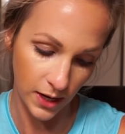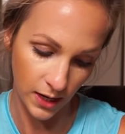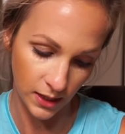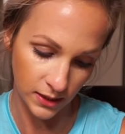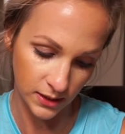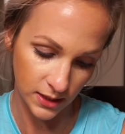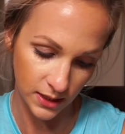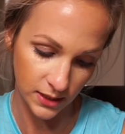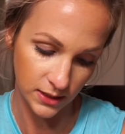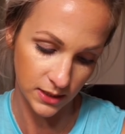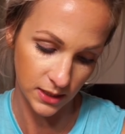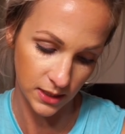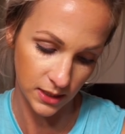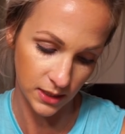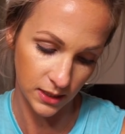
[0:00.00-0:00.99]
and
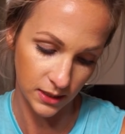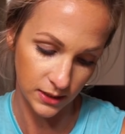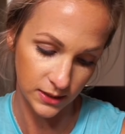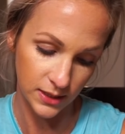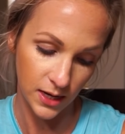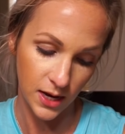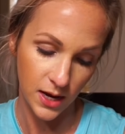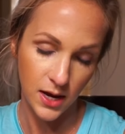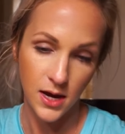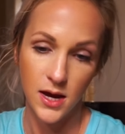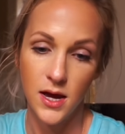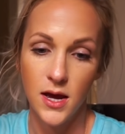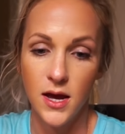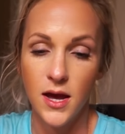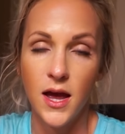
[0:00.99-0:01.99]
it is
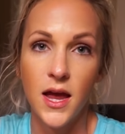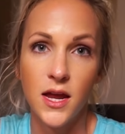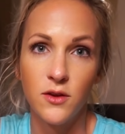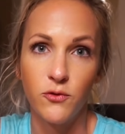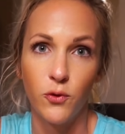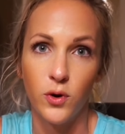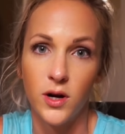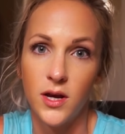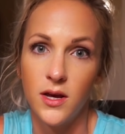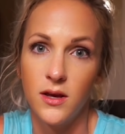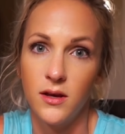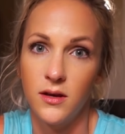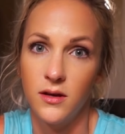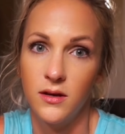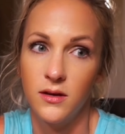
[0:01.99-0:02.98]
8:40.